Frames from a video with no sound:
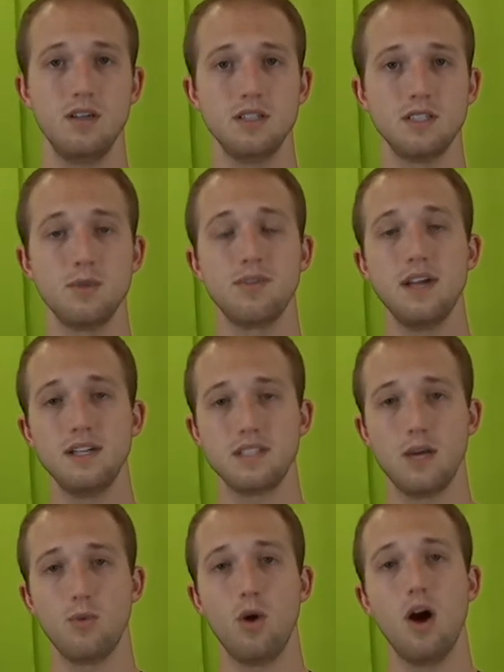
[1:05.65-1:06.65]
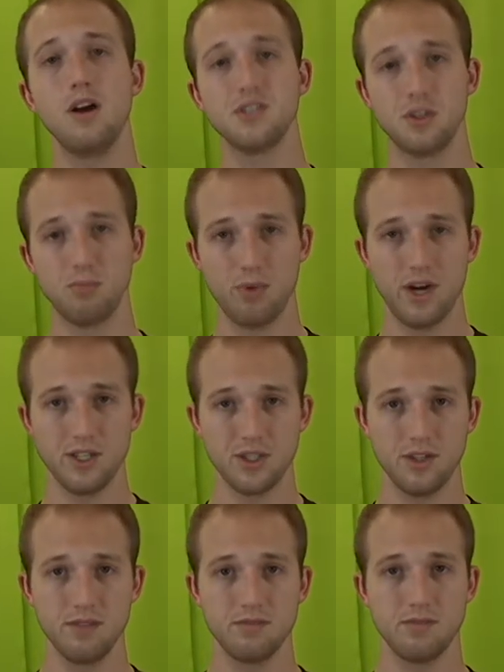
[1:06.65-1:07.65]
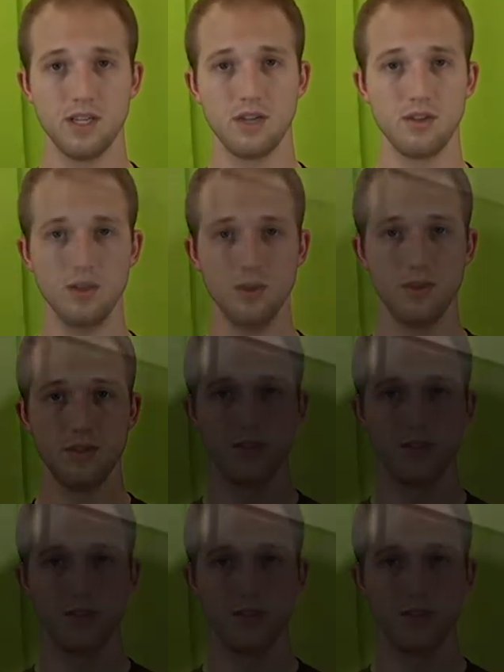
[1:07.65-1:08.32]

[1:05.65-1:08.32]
Some things that will alter pressure include